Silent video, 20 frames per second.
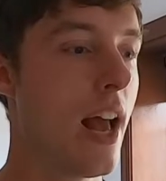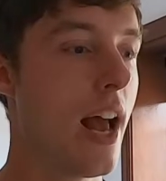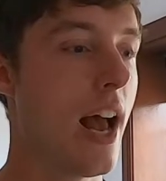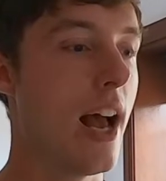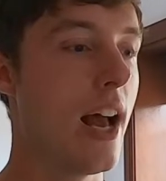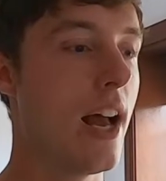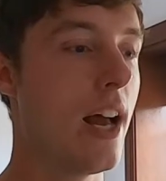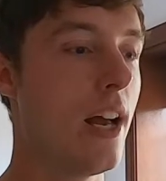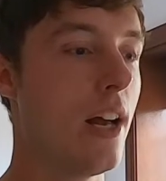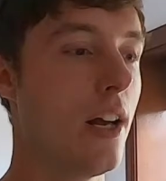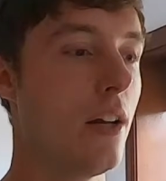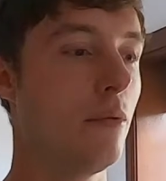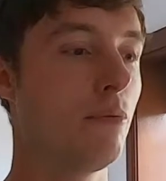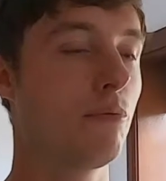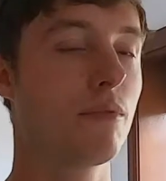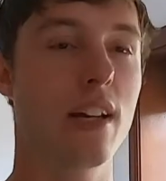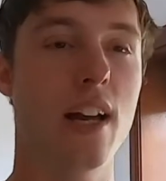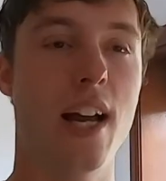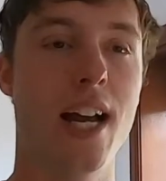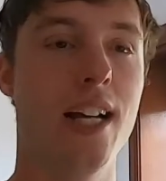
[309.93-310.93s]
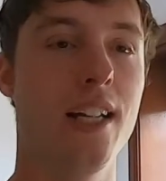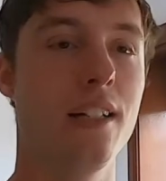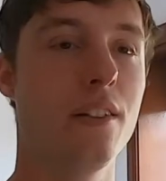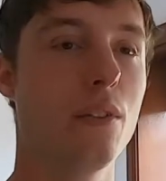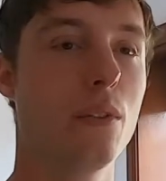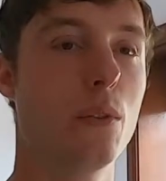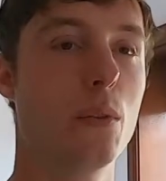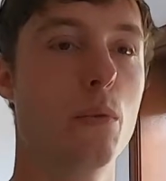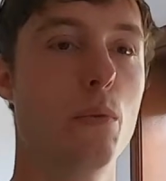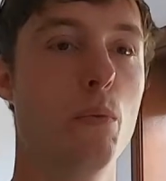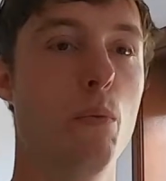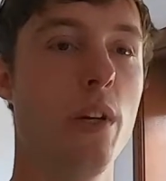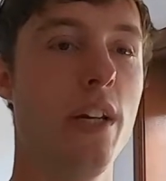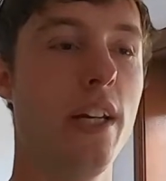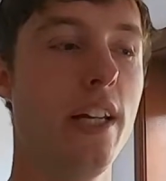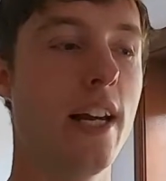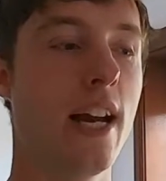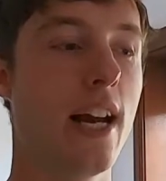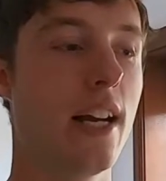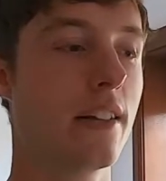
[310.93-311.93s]
And
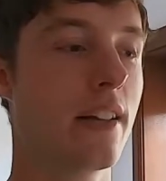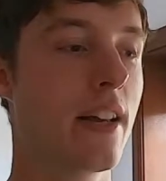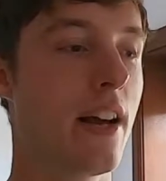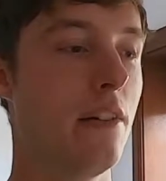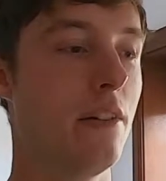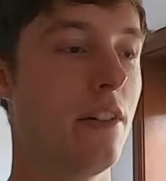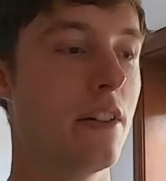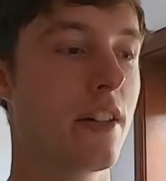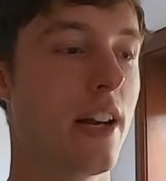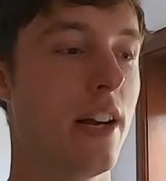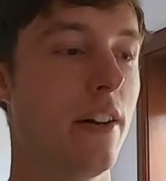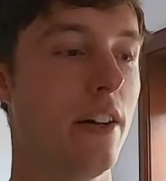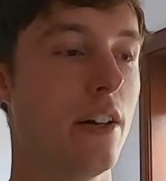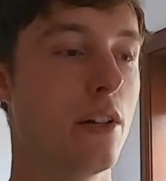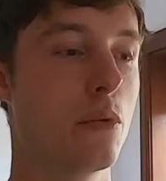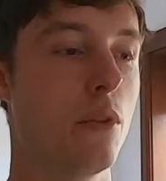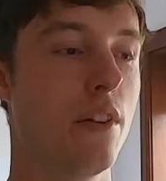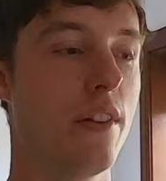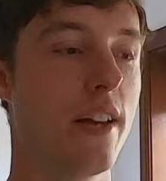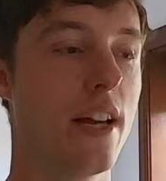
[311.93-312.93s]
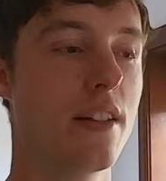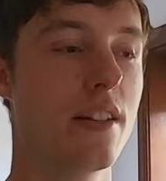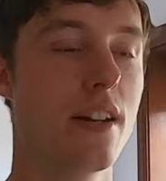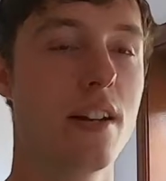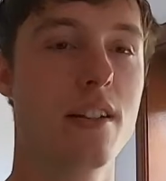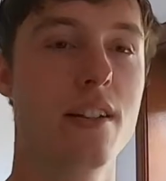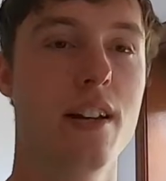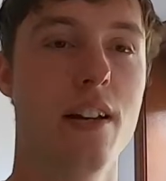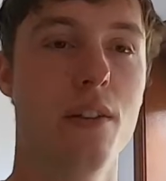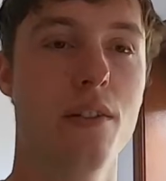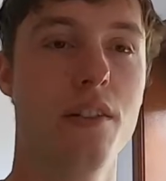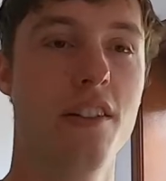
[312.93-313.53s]
we had countless errors with SSL